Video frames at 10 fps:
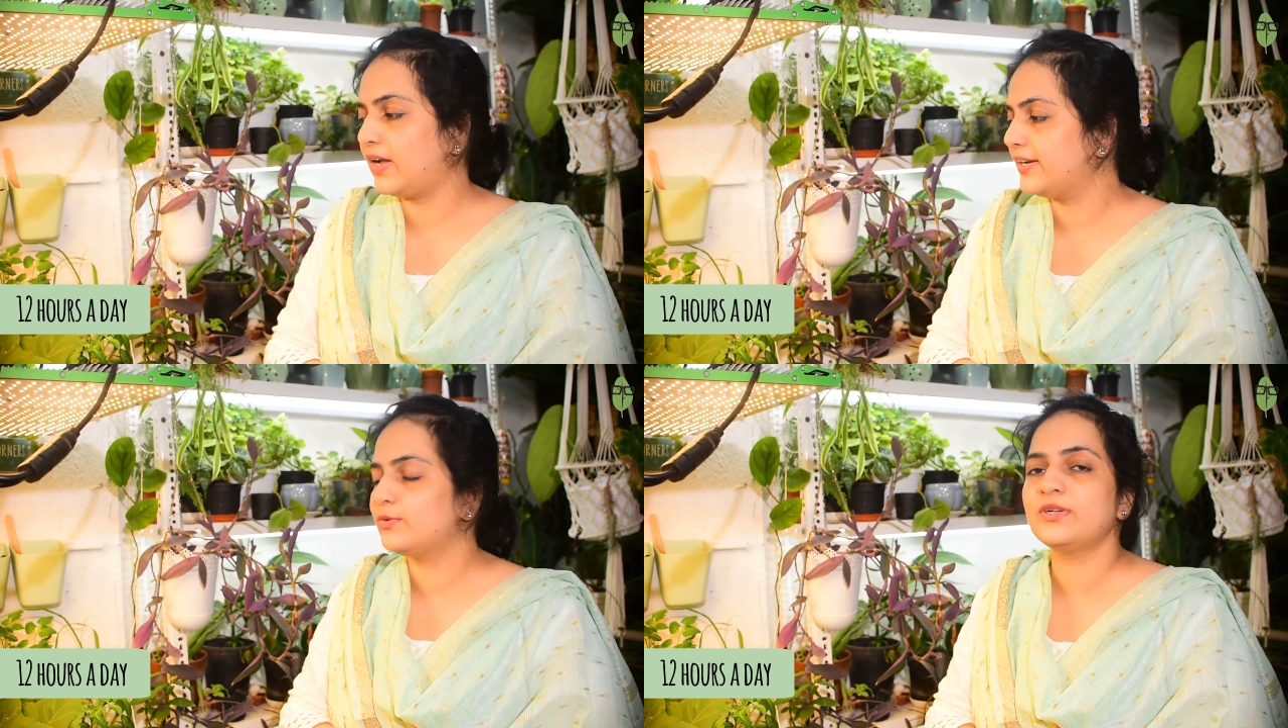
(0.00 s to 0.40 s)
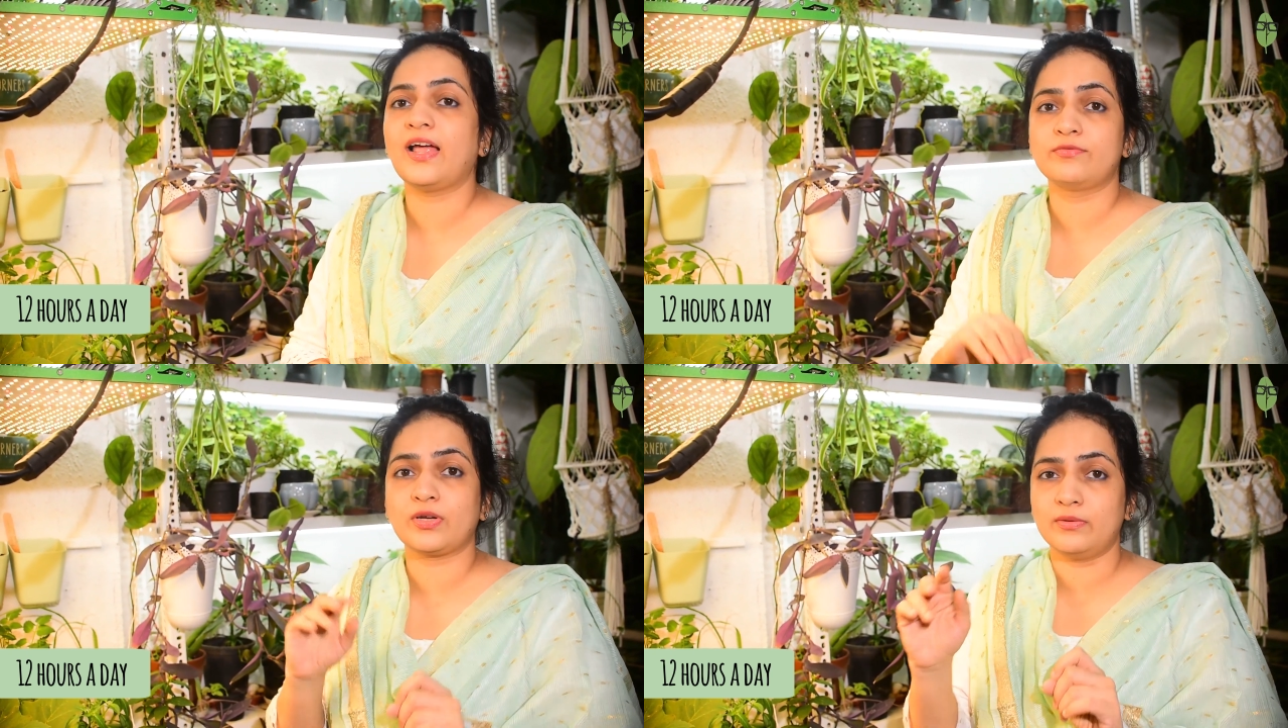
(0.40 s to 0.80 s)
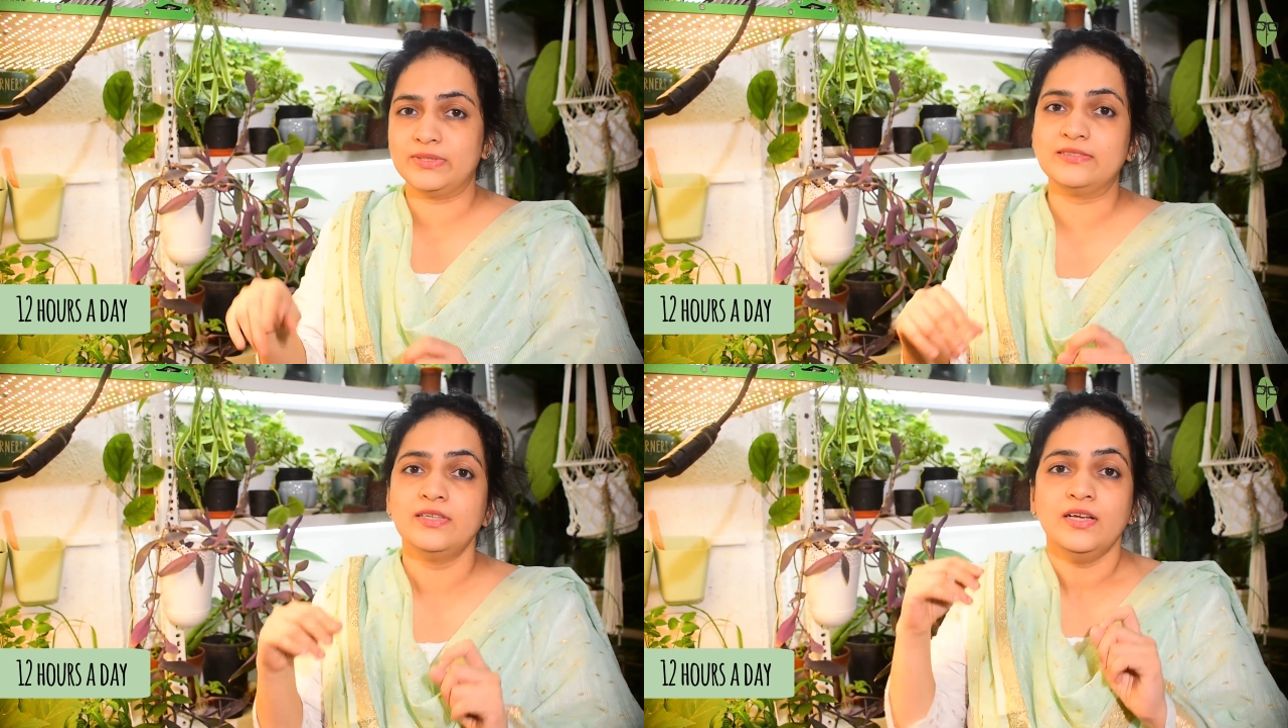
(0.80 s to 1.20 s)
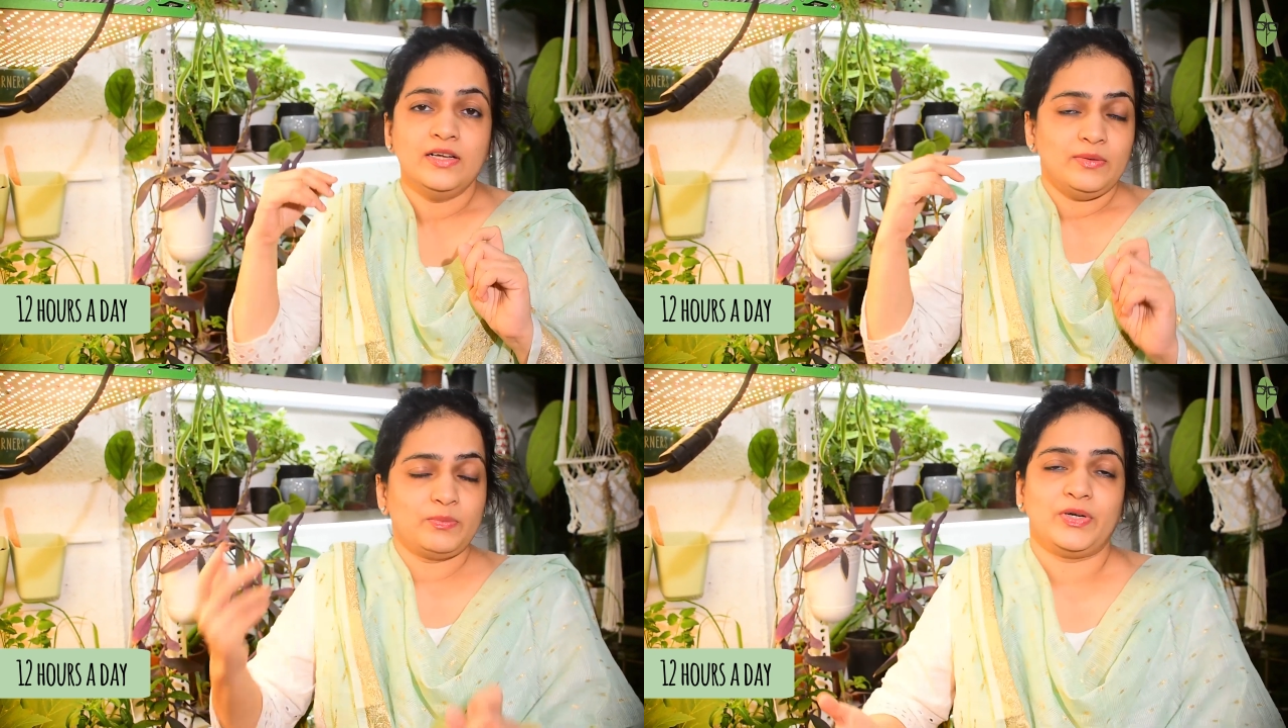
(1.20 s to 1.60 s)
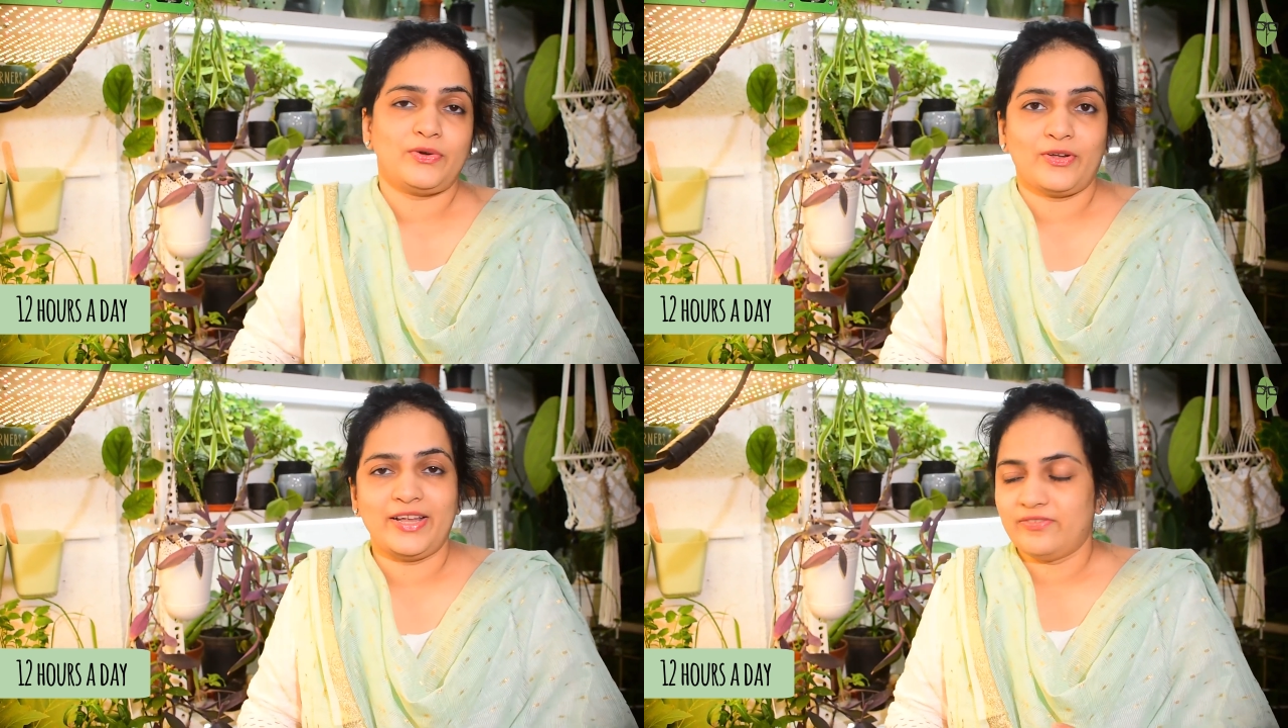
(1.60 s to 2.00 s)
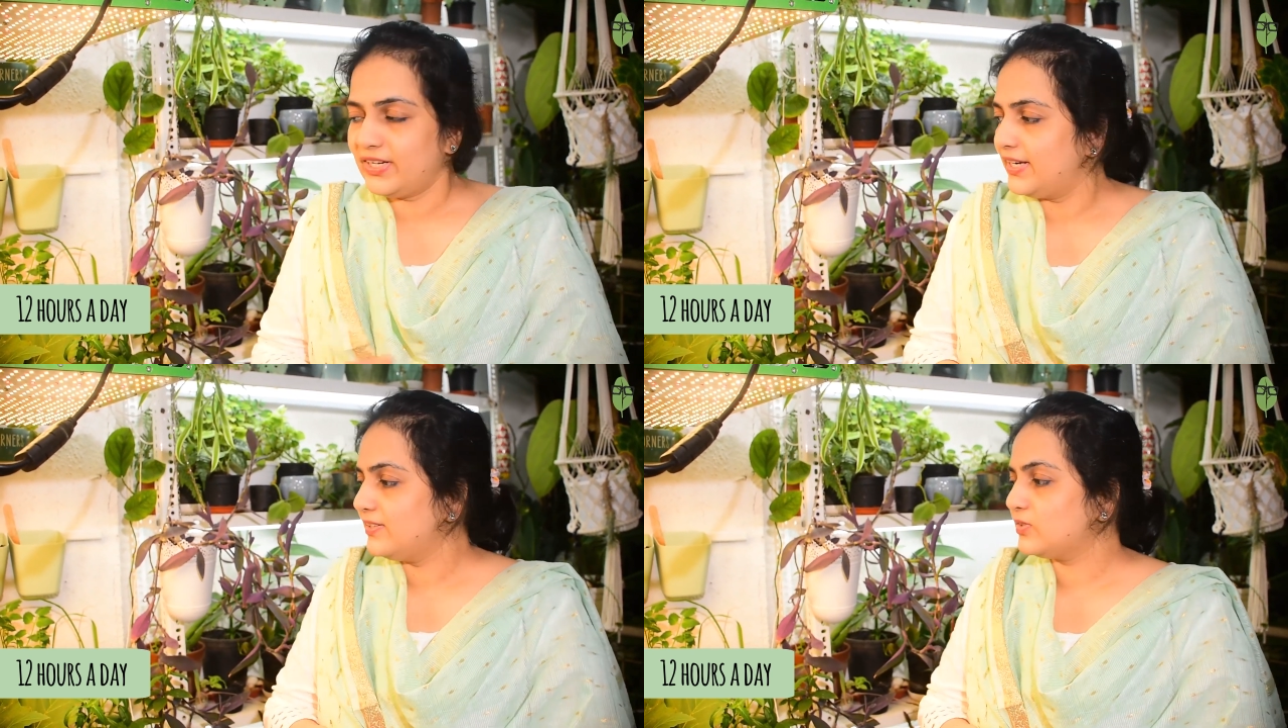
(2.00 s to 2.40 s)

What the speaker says: I don't have to come and put it on every day.